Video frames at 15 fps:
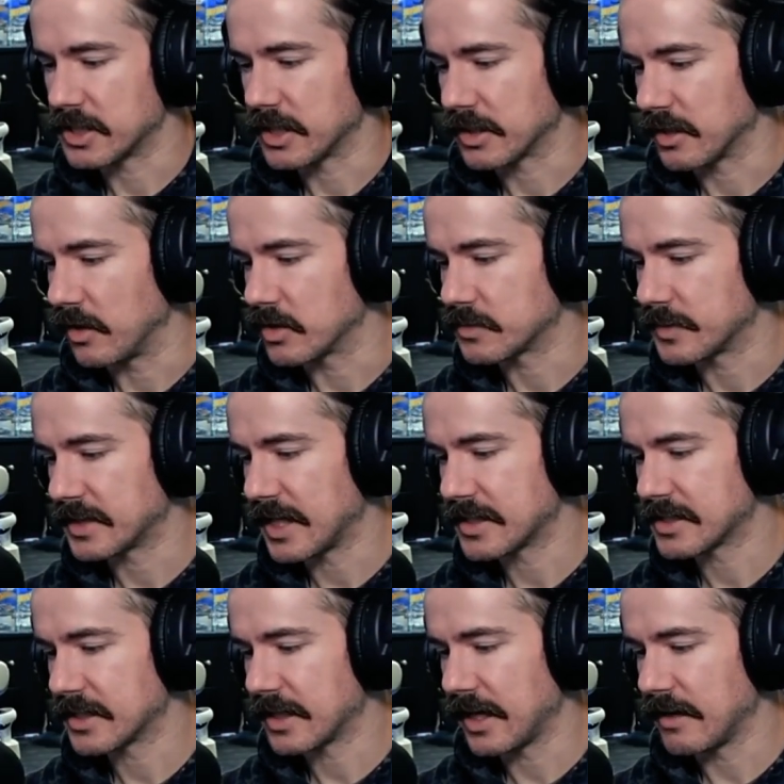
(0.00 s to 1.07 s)
it goes, but that's
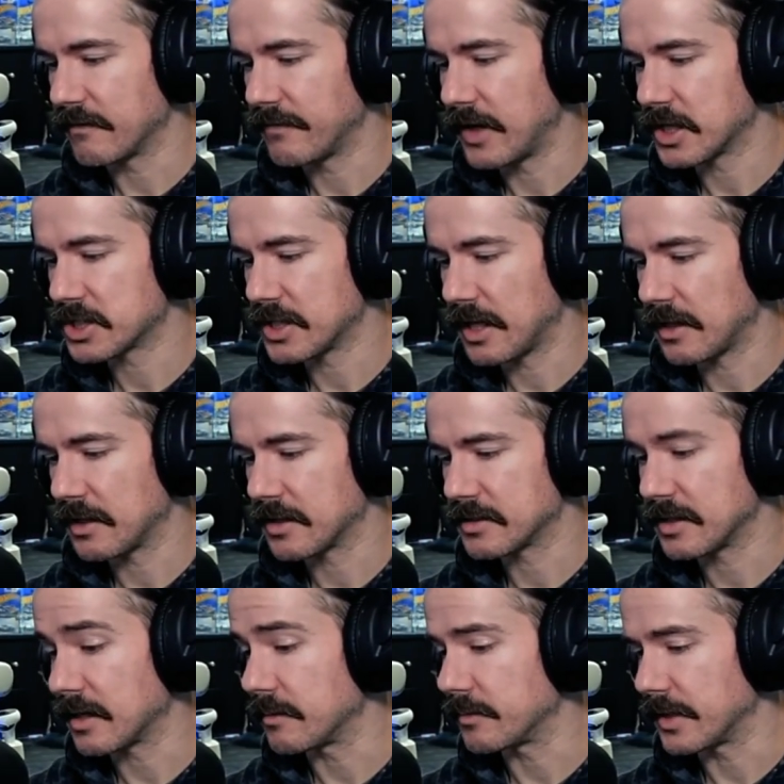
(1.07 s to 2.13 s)
again functionality that's
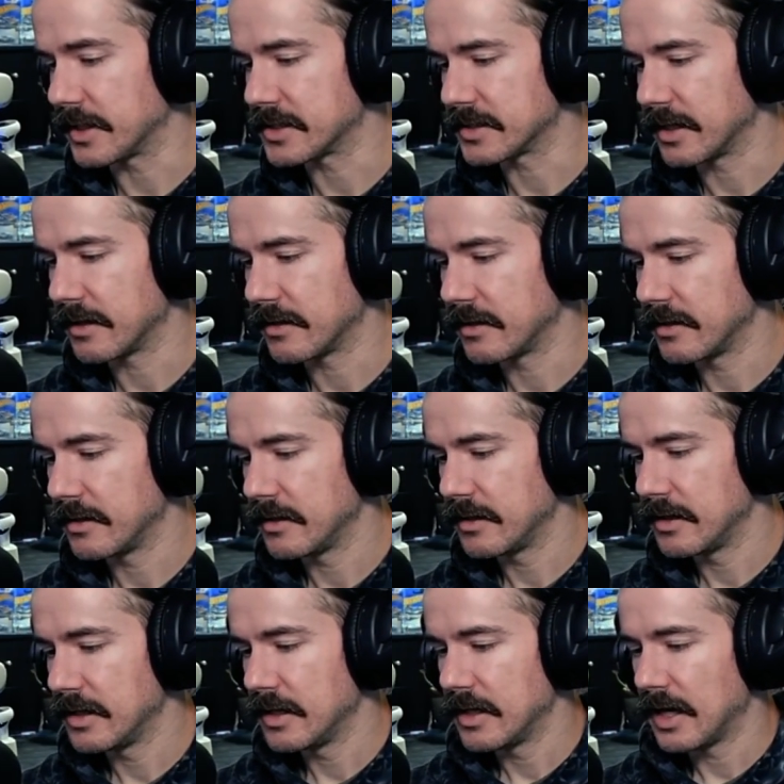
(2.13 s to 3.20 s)
not in place yet.
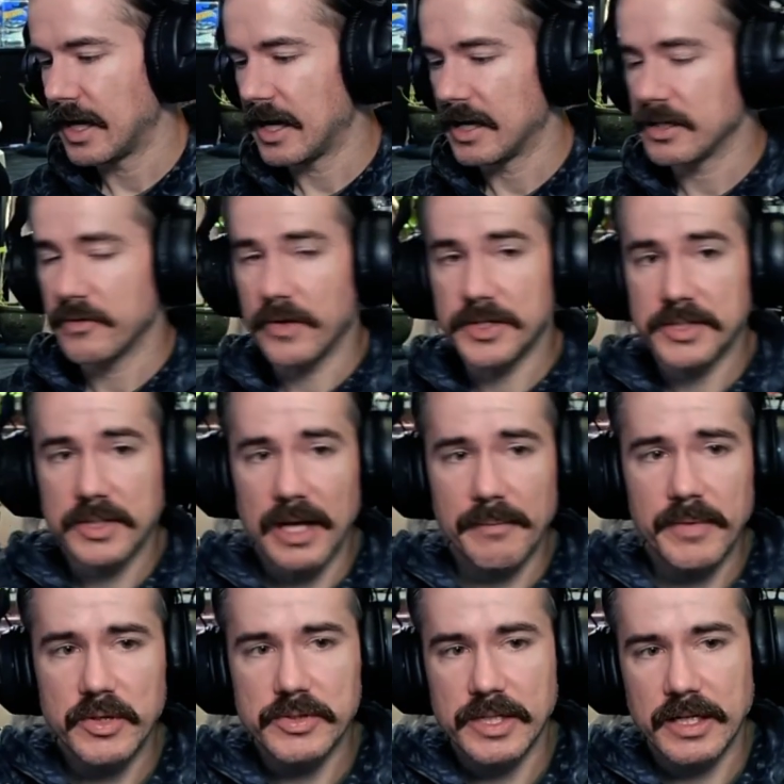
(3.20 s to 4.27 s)
You've also got
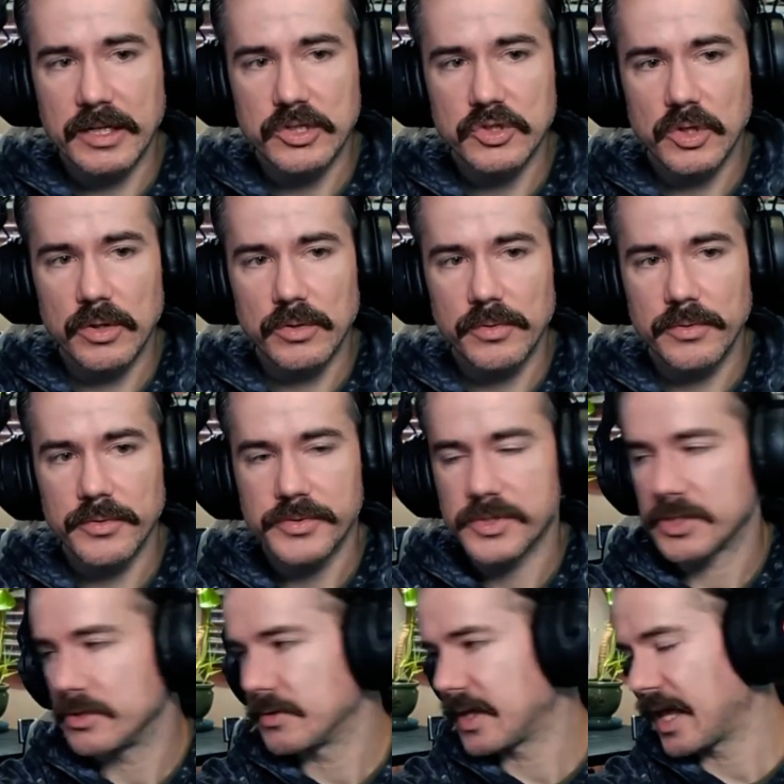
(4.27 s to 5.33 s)
music control, so
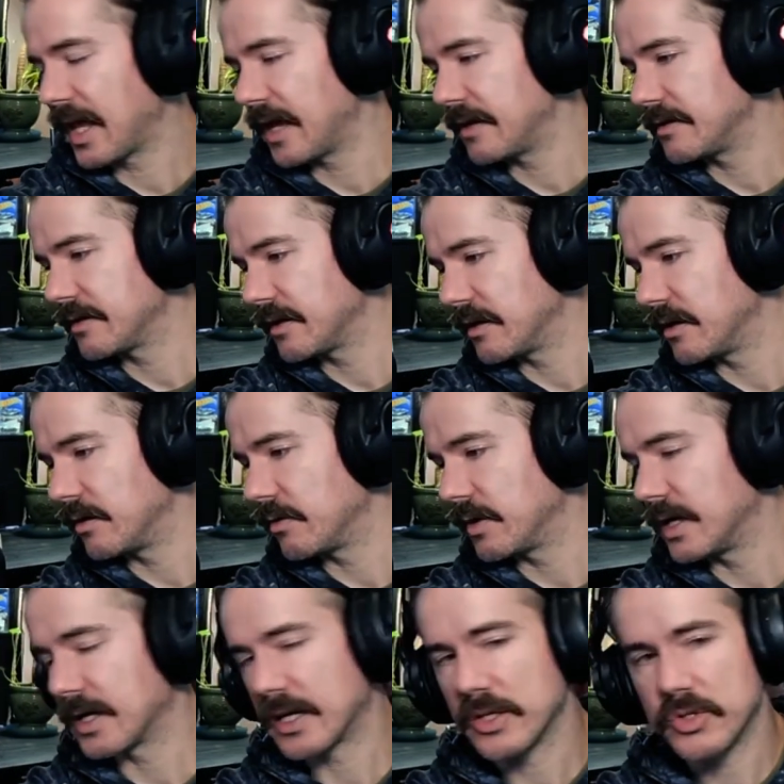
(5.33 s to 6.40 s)
you can
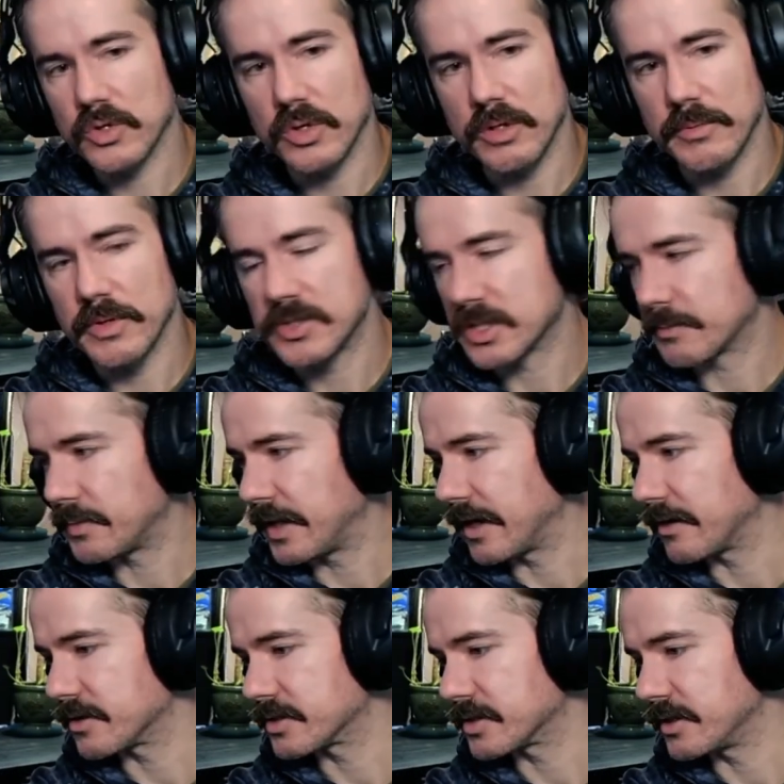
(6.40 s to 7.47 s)
control your music
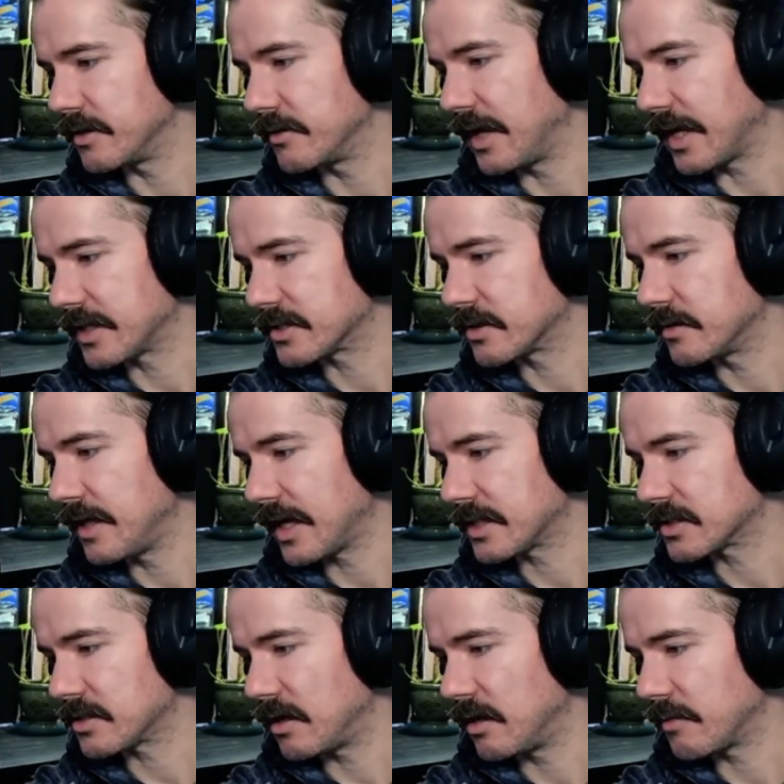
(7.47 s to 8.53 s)
players. Next
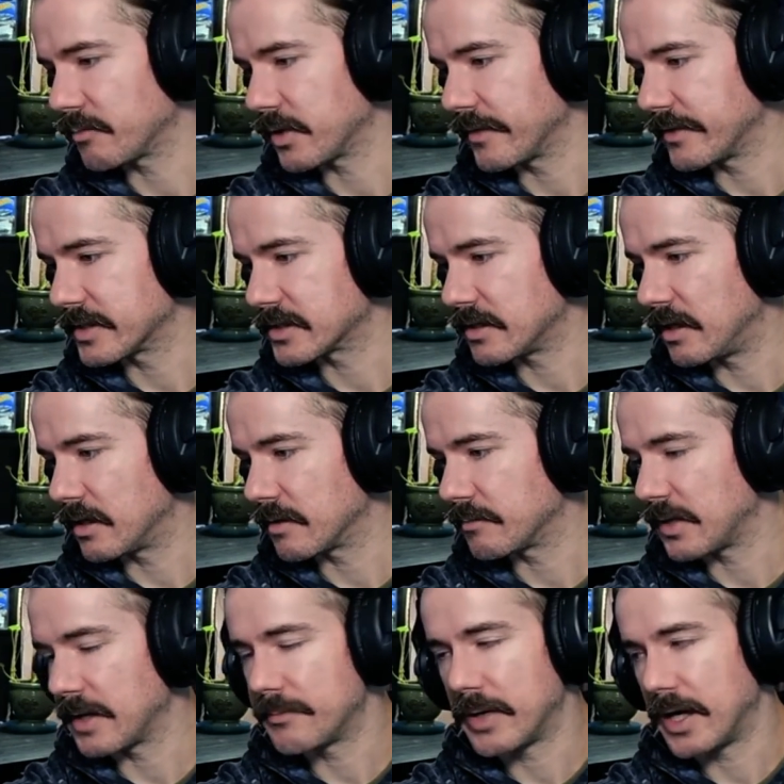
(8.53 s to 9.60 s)
song, previous song,
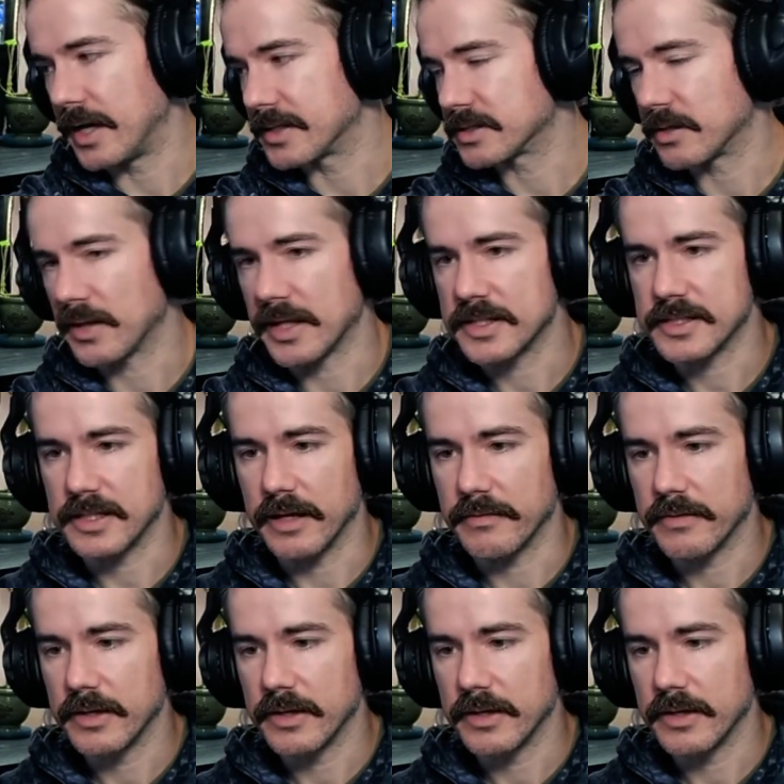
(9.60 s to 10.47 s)
play, pause, all that stuff.